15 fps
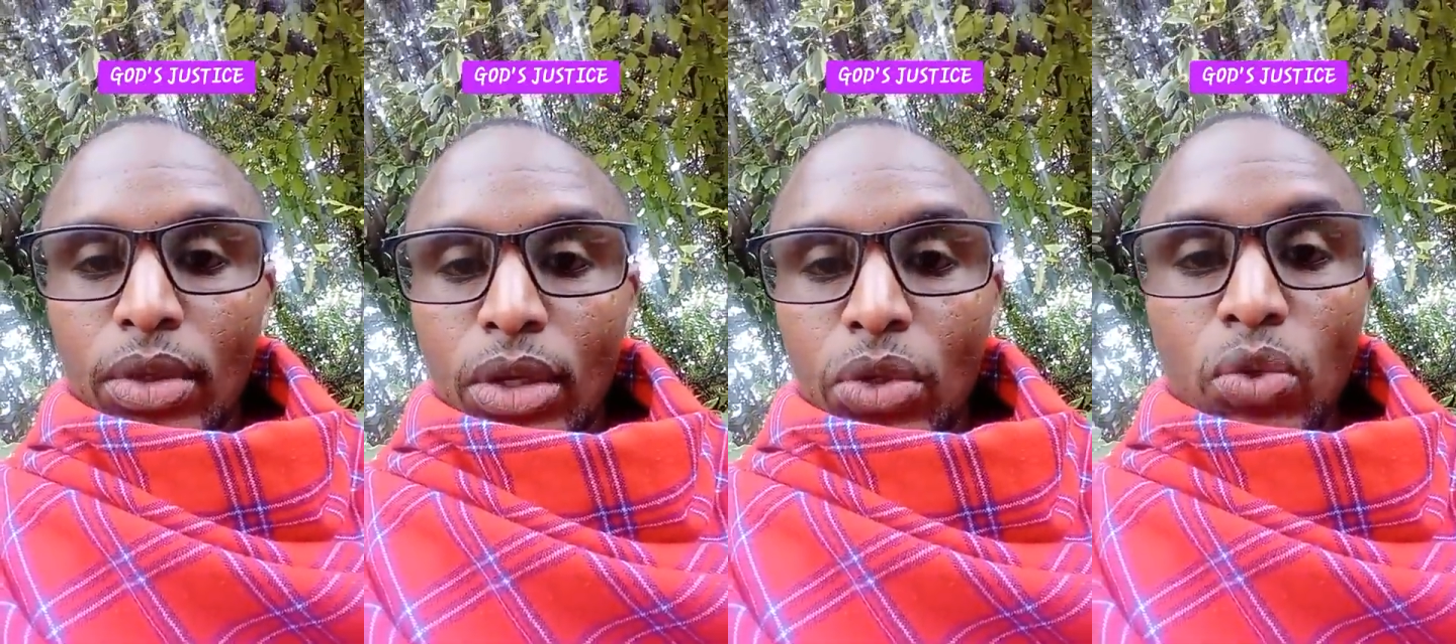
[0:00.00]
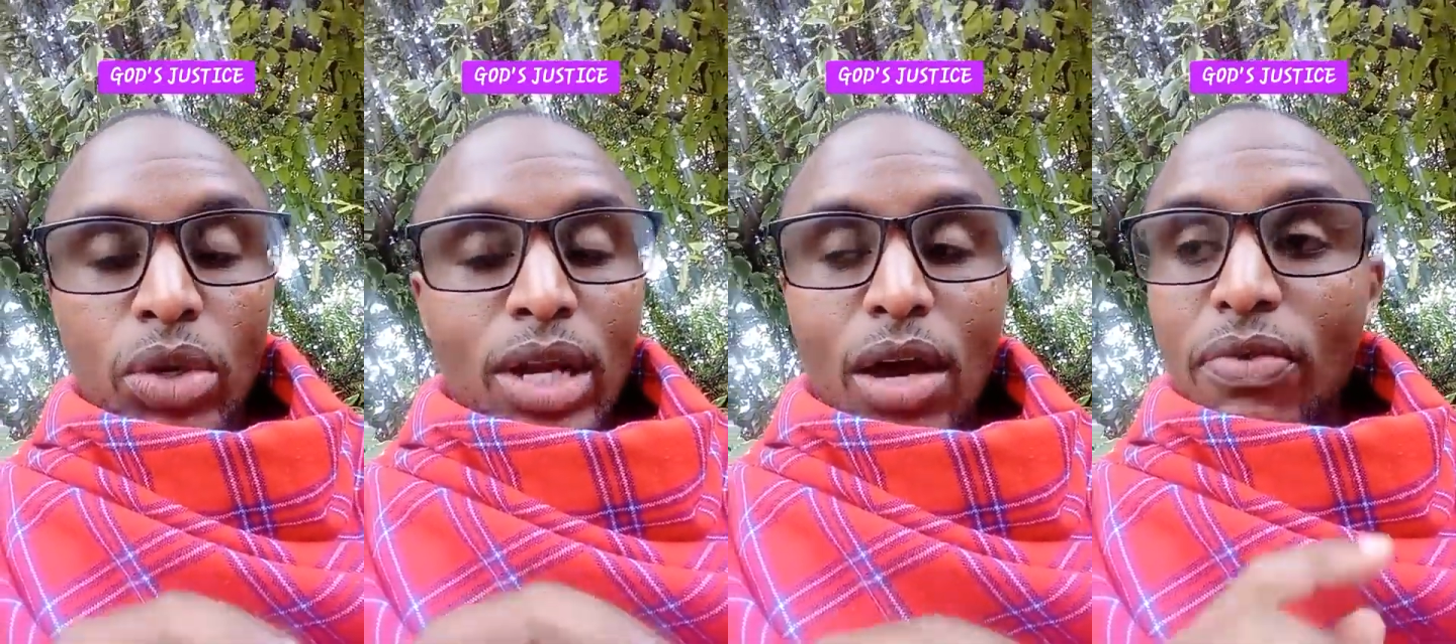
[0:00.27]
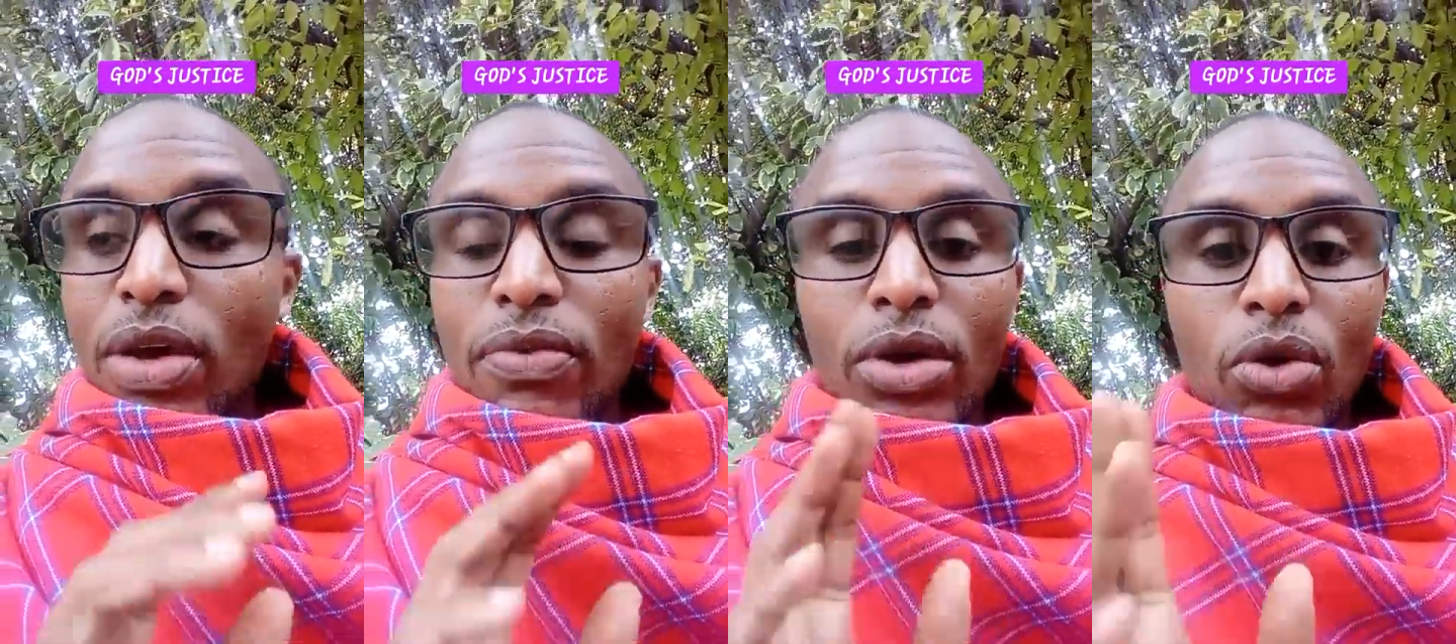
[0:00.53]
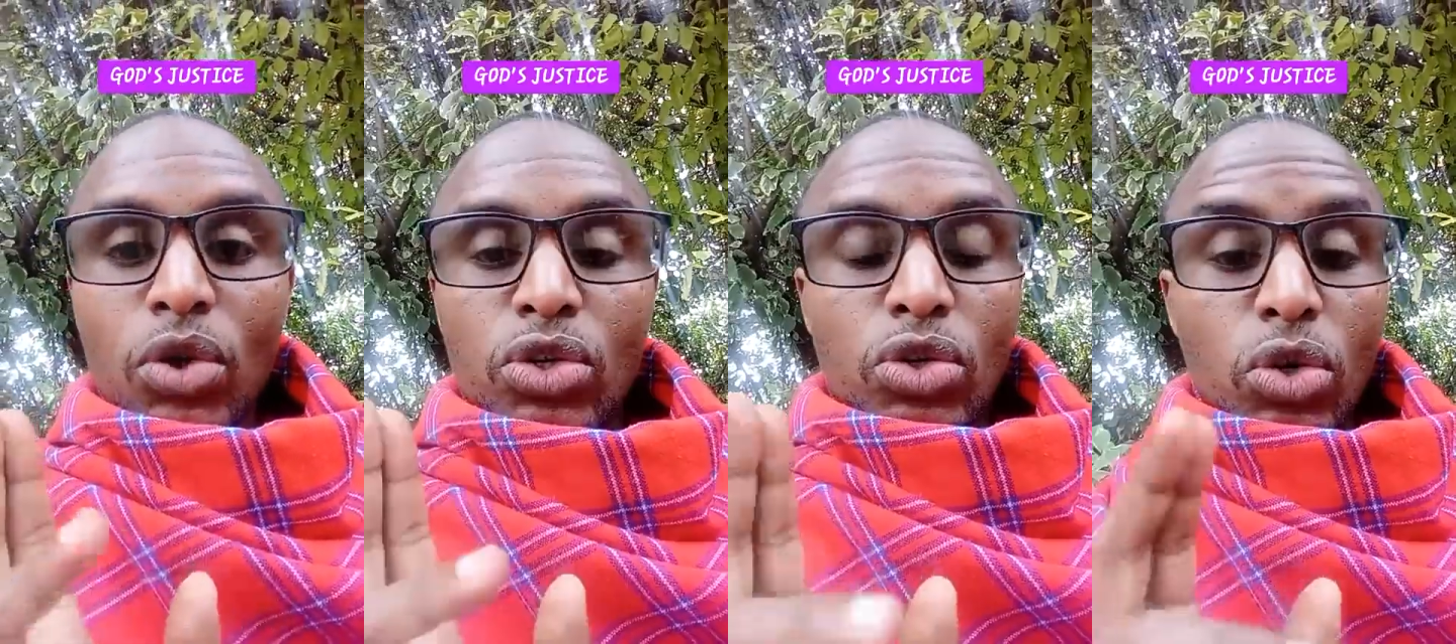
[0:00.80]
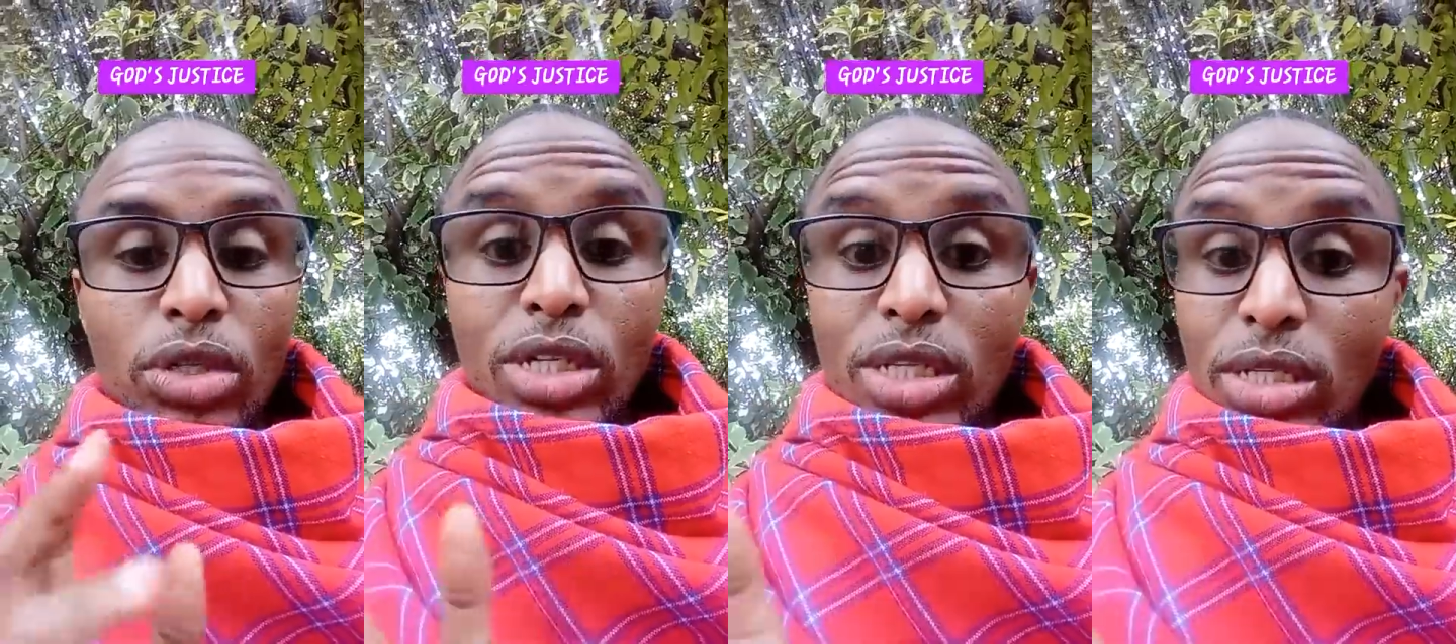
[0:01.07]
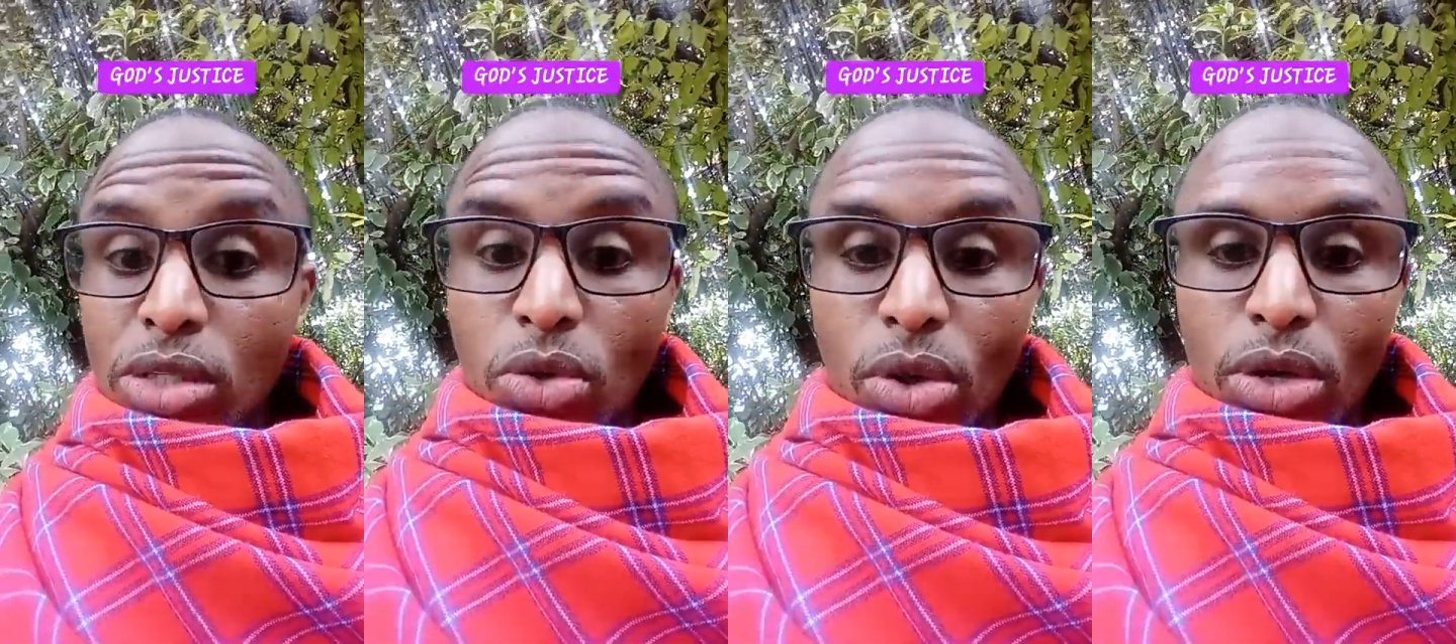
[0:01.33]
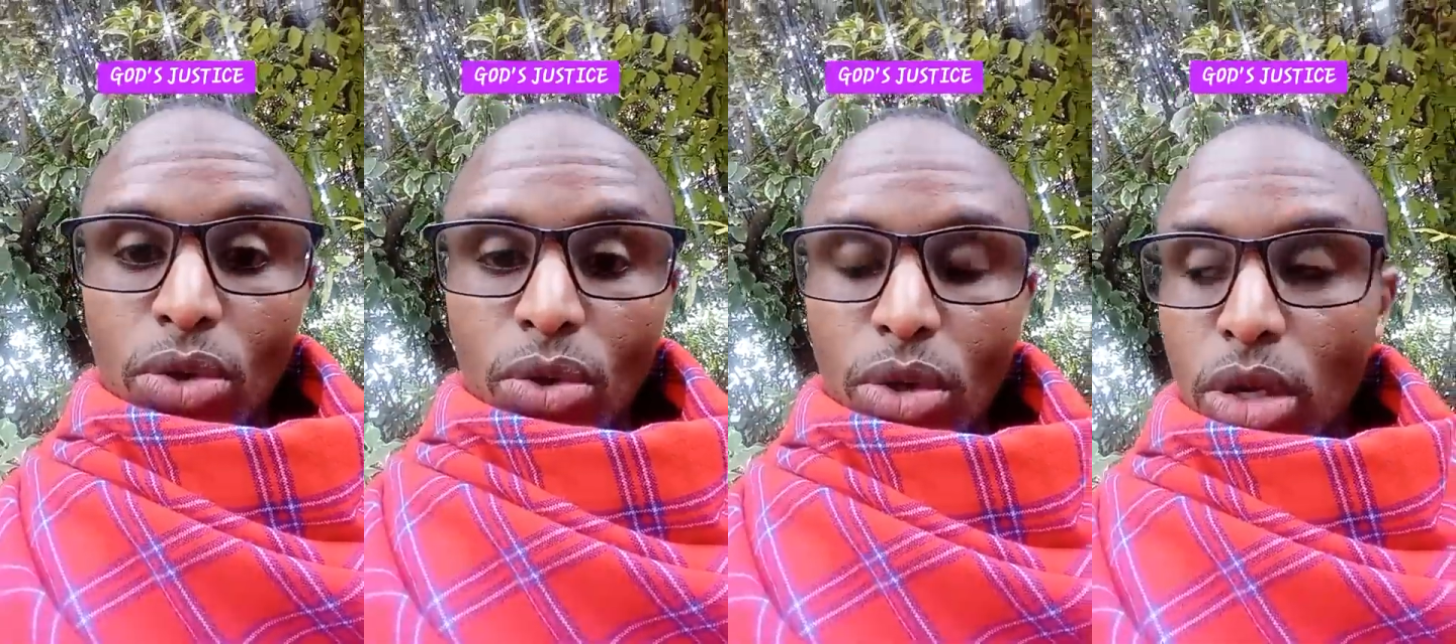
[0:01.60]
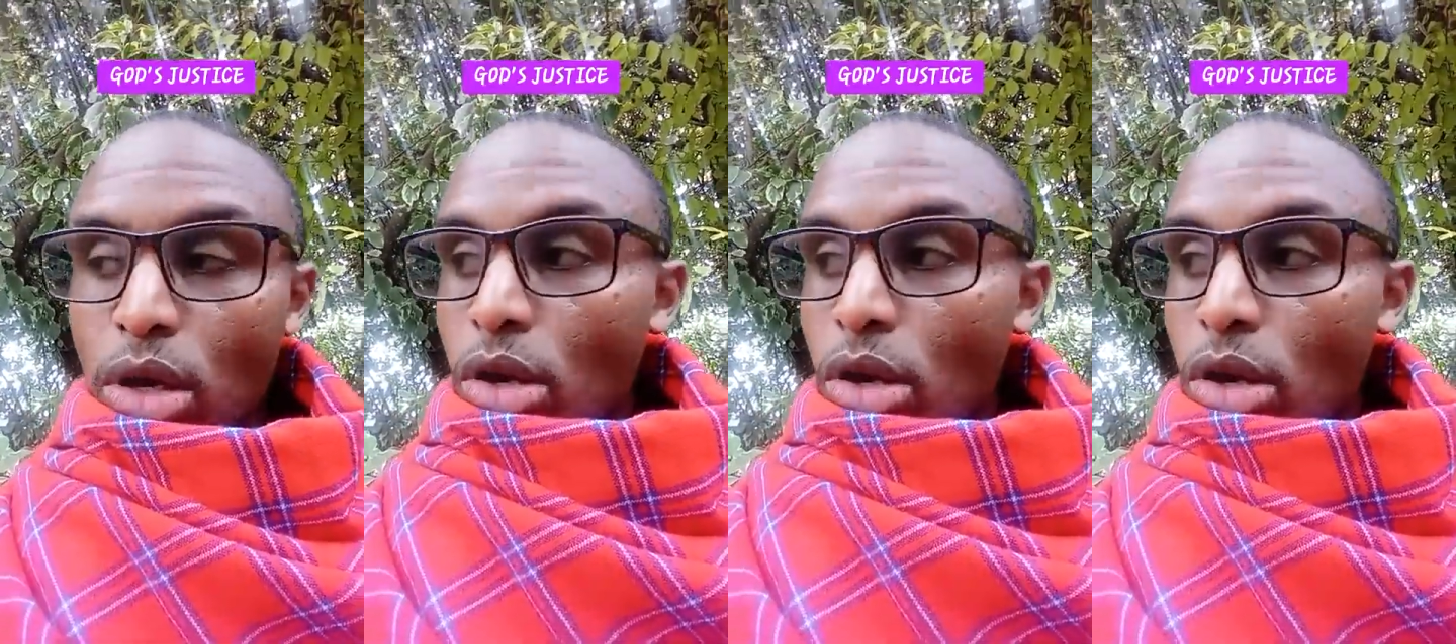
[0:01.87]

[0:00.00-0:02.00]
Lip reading: You never even notice it's going on.